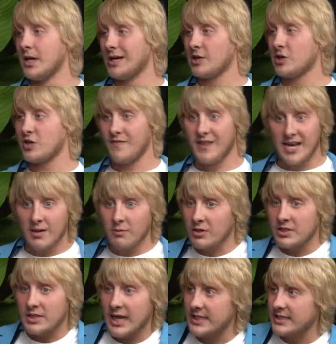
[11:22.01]
Because if anyone
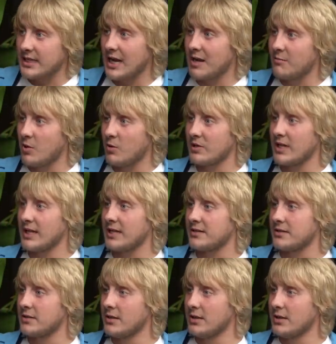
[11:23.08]
tries to grab hold of you, lad,